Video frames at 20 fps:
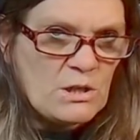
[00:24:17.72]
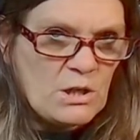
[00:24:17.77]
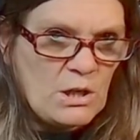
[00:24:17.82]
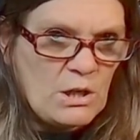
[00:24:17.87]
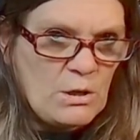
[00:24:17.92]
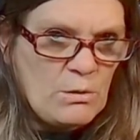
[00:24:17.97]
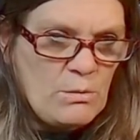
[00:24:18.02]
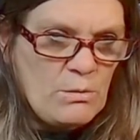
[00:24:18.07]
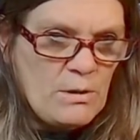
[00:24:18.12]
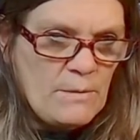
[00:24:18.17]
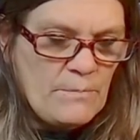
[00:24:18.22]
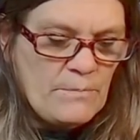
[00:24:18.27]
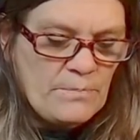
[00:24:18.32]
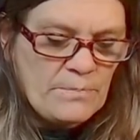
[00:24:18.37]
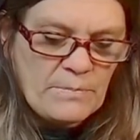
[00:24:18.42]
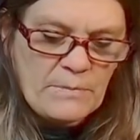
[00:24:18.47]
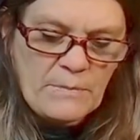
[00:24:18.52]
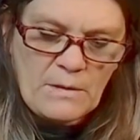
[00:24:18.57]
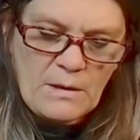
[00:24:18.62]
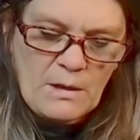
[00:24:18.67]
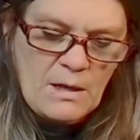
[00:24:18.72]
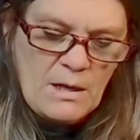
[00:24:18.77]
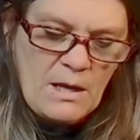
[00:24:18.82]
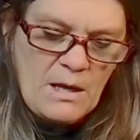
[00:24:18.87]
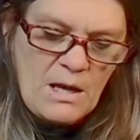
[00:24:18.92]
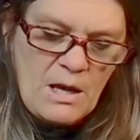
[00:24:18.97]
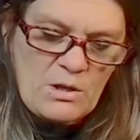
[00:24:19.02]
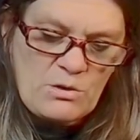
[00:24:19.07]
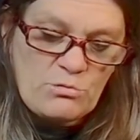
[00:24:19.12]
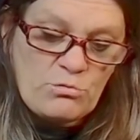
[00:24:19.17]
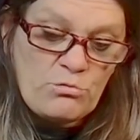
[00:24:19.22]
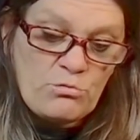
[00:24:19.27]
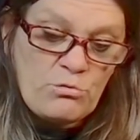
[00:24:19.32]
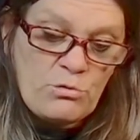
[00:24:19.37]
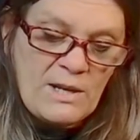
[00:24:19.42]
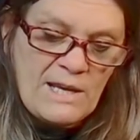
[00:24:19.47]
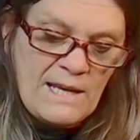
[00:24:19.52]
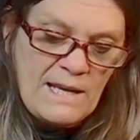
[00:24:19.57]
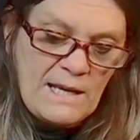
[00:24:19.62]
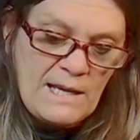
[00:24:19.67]
glue is
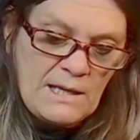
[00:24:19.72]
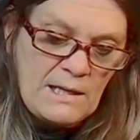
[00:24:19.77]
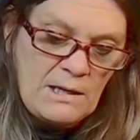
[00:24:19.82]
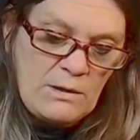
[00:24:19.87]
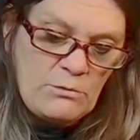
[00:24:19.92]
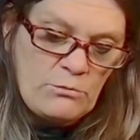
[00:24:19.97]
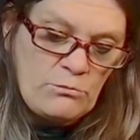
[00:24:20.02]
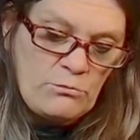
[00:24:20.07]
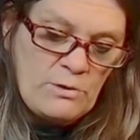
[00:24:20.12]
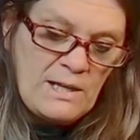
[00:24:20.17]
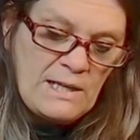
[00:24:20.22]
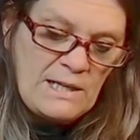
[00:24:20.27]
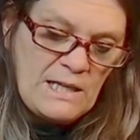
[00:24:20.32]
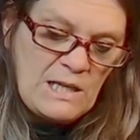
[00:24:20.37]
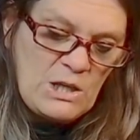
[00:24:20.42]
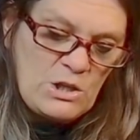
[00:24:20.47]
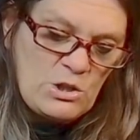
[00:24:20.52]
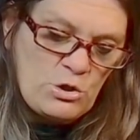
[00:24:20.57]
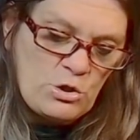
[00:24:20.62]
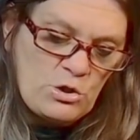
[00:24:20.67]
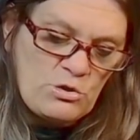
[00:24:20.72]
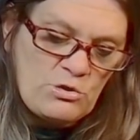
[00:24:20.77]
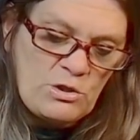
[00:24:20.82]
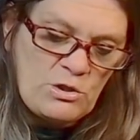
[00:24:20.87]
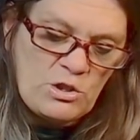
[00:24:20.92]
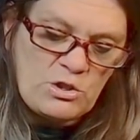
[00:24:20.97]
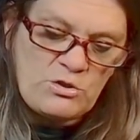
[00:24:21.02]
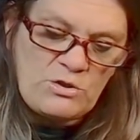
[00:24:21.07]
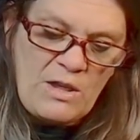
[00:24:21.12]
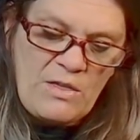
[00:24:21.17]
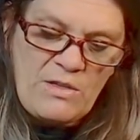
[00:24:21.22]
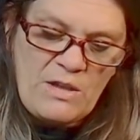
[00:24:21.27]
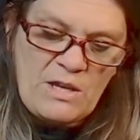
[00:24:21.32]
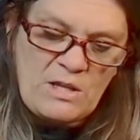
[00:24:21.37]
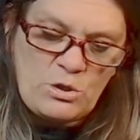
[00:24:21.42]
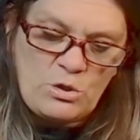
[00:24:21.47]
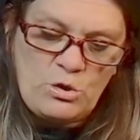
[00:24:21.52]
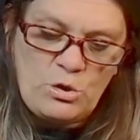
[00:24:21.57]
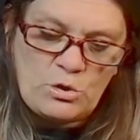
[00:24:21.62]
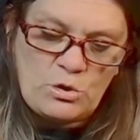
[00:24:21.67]
really, really industrial strength.
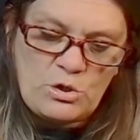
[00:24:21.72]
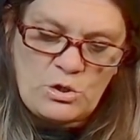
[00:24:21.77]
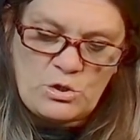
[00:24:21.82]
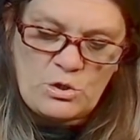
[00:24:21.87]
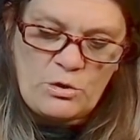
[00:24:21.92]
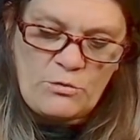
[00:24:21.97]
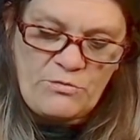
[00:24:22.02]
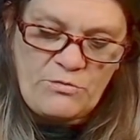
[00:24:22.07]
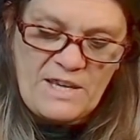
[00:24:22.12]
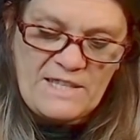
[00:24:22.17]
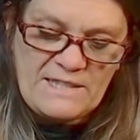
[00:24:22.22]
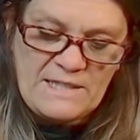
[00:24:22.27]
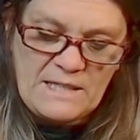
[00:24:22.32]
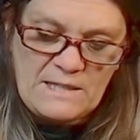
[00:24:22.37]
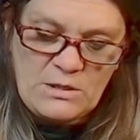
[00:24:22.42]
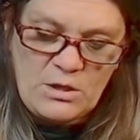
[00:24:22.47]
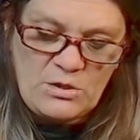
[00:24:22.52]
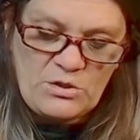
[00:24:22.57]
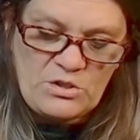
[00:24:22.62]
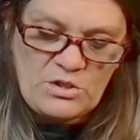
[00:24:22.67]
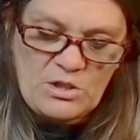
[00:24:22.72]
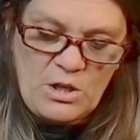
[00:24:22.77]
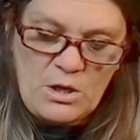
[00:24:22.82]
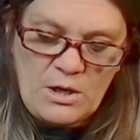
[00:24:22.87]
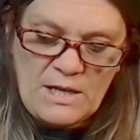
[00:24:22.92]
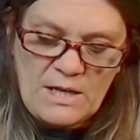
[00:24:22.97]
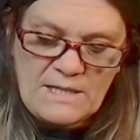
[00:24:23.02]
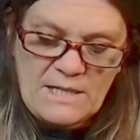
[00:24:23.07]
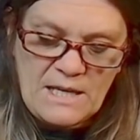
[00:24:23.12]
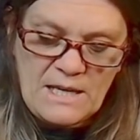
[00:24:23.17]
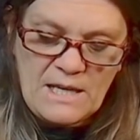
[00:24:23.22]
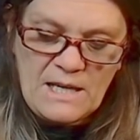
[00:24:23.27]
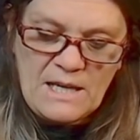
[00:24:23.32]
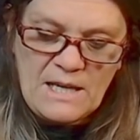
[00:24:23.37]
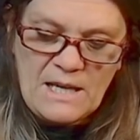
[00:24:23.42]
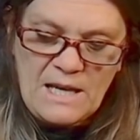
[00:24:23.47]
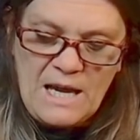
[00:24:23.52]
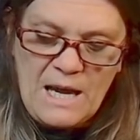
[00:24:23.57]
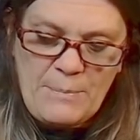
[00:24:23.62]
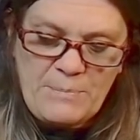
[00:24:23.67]
It's good stuff. This is on solid,
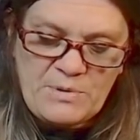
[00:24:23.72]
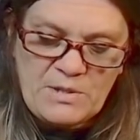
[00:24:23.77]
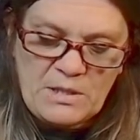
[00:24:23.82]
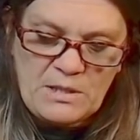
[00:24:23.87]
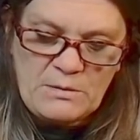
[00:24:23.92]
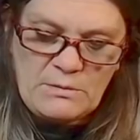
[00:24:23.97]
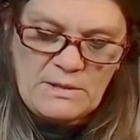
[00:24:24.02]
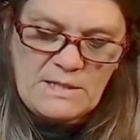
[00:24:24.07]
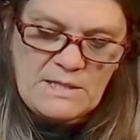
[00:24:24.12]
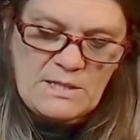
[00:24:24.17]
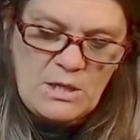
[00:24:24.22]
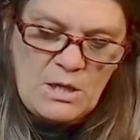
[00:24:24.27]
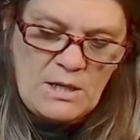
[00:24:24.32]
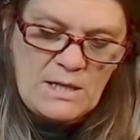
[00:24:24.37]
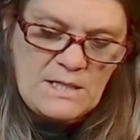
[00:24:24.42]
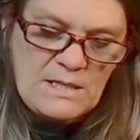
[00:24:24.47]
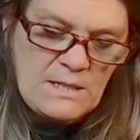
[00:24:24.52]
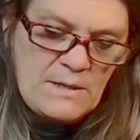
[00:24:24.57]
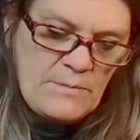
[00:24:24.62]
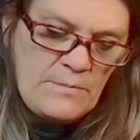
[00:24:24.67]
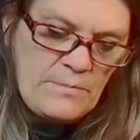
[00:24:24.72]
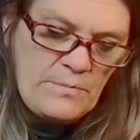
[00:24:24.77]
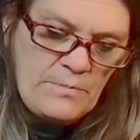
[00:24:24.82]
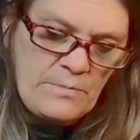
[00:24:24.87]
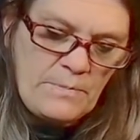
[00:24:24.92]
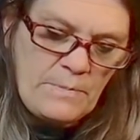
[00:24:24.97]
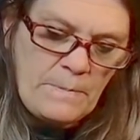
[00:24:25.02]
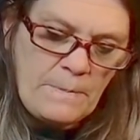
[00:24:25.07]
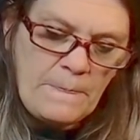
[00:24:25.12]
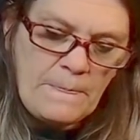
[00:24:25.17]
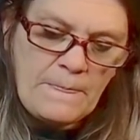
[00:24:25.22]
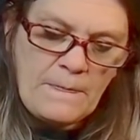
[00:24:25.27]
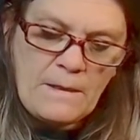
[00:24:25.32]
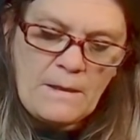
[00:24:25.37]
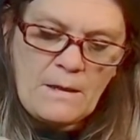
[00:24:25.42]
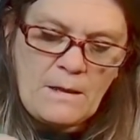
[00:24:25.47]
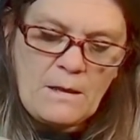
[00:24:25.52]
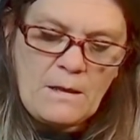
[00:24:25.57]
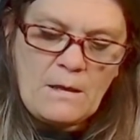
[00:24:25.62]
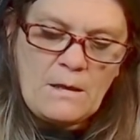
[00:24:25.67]
absolutely solid.
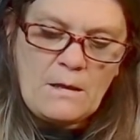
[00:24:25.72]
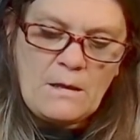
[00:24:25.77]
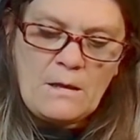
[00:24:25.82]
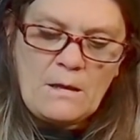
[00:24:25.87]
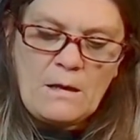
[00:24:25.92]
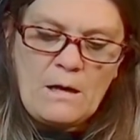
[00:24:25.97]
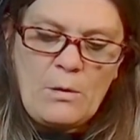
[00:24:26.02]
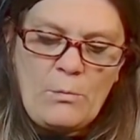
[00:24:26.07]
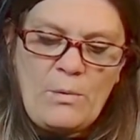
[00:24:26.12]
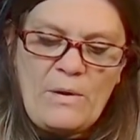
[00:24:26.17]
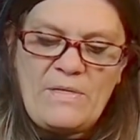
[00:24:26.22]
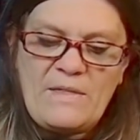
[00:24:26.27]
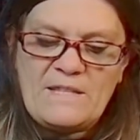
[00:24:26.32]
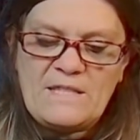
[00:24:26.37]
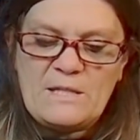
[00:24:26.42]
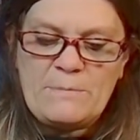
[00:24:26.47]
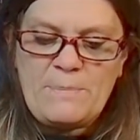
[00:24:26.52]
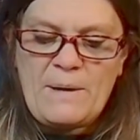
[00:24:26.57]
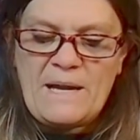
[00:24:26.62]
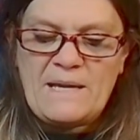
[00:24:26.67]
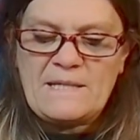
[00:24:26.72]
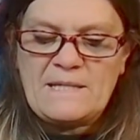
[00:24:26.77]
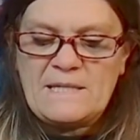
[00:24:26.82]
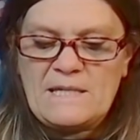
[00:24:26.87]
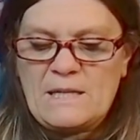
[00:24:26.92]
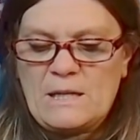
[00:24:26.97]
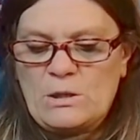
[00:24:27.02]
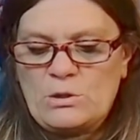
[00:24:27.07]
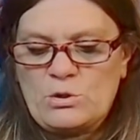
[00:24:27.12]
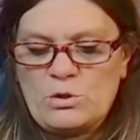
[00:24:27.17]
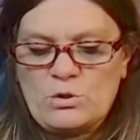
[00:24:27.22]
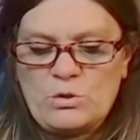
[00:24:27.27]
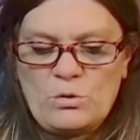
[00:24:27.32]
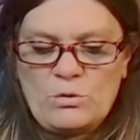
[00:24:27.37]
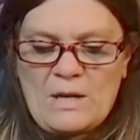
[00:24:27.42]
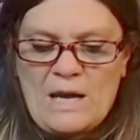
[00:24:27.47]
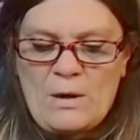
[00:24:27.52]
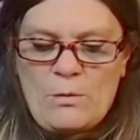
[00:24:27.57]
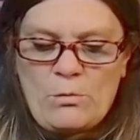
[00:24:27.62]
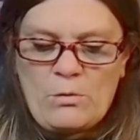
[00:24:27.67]
And when this is painted, it'll just
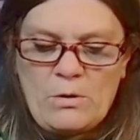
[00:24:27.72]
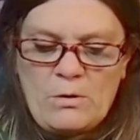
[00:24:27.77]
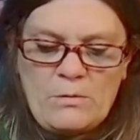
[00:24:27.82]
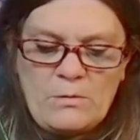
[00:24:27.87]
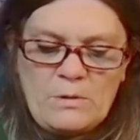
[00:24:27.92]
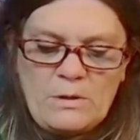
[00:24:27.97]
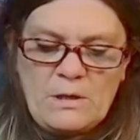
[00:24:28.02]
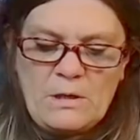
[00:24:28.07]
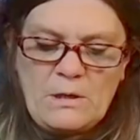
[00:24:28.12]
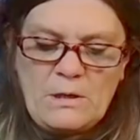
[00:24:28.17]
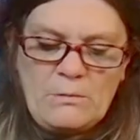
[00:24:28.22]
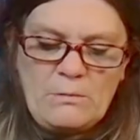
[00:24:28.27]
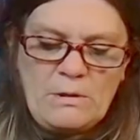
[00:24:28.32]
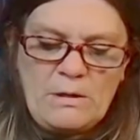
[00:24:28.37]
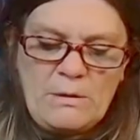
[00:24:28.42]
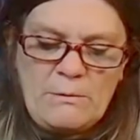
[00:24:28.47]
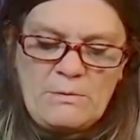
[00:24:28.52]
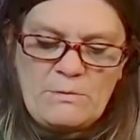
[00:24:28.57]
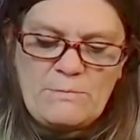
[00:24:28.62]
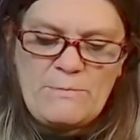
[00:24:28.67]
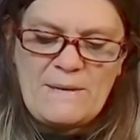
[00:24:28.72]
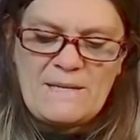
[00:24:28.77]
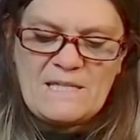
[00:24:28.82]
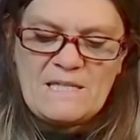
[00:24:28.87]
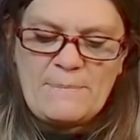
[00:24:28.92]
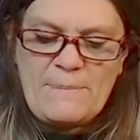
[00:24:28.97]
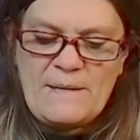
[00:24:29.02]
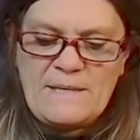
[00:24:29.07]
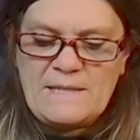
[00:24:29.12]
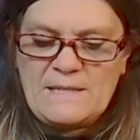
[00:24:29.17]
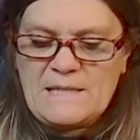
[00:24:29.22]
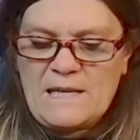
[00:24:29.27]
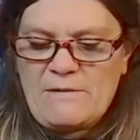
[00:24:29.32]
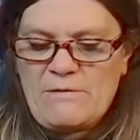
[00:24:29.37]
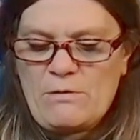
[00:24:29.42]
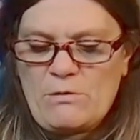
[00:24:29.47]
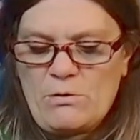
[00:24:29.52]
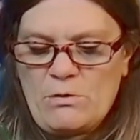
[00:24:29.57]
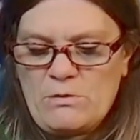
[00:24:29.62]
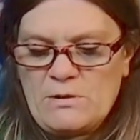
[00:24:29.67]
look like, you know, it was meant to be
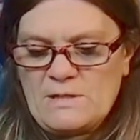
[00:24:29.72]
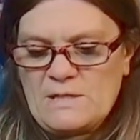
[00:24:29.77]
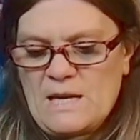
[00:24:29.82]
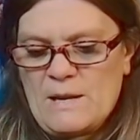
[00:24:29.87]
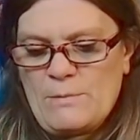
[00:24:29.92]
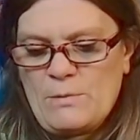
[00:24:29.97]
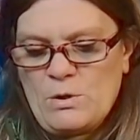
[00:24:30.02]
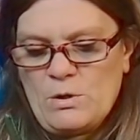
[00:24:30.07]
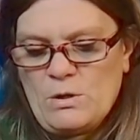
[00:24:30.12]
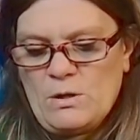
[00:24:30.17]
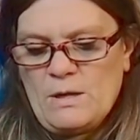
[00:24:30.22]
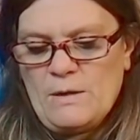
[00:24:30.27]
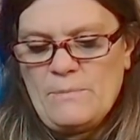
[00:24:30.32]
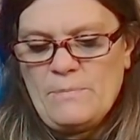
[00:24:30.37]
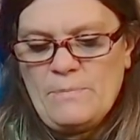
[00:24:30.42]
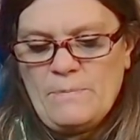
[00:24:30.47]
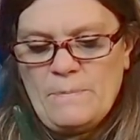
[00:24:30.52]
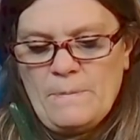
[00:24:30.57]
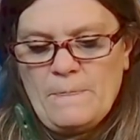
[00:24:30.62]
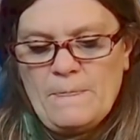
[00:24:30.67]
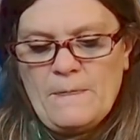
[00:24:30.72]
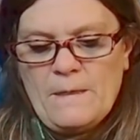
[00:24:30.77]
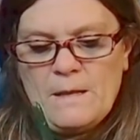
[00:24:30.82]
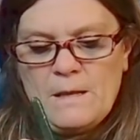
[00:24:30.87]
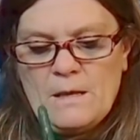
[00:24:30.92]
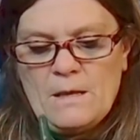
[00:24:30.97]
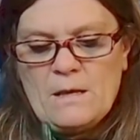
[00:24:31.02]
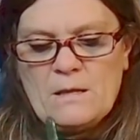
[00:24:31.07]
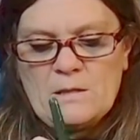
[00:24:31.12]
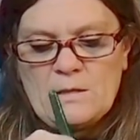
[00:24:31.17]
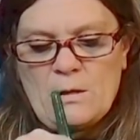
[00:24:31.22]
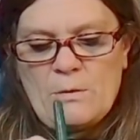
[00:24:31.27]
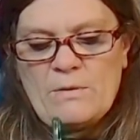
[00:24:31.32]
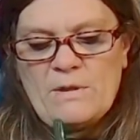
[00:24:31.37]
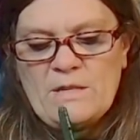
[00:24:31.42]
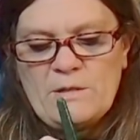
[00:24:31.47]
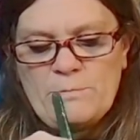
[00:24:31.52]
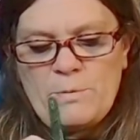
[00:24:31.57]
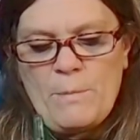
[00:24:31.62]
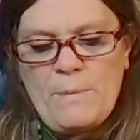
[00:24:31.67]
together, all the same colour. So
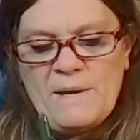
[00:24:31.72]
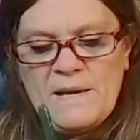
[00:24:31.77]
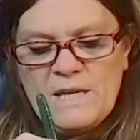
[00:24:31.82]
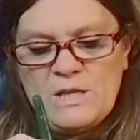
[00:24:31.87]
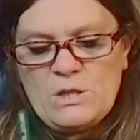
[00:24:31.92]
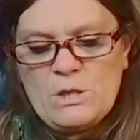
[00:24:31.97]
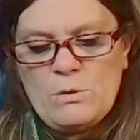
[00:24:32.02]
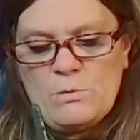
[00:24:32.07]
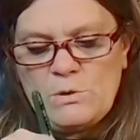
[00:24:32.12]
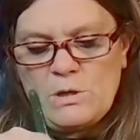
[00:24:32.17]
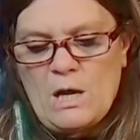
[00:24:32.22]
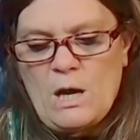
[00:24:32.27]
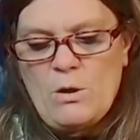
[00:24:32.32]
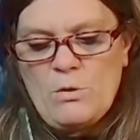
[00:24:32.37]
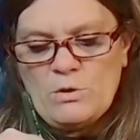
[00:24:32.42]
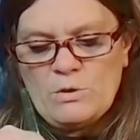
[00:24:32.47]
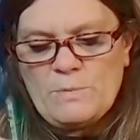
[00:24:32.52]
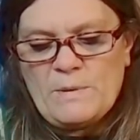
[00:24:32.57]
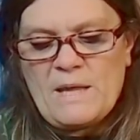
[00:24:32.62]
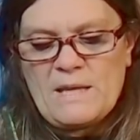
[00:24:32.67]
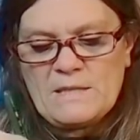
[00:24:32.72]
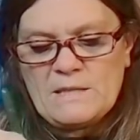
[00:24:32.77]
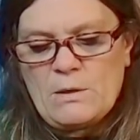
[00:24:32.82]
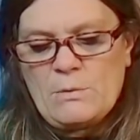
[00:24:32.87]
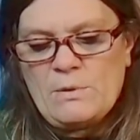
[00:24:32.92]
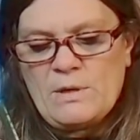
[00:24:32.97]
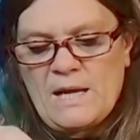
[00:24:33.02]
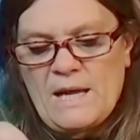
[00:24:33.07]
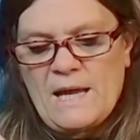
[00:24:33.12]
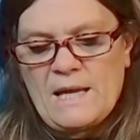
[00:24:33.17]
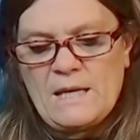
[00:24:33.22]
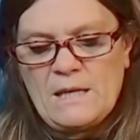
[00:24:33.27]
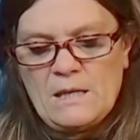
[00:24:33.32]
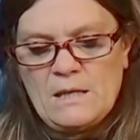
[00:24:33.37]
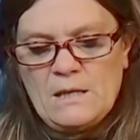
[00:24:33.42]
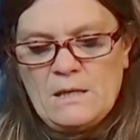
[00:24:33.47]
this probably need 2 coats, but that's okay.